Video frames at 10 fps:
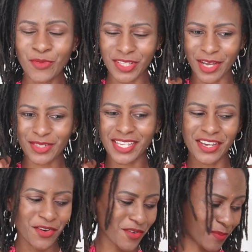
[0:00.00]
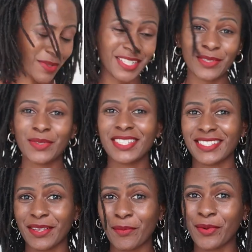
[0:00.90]
without any repeats which
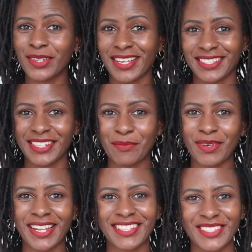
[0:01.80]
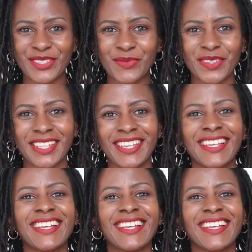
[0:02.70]
is a bonus and a plus to me.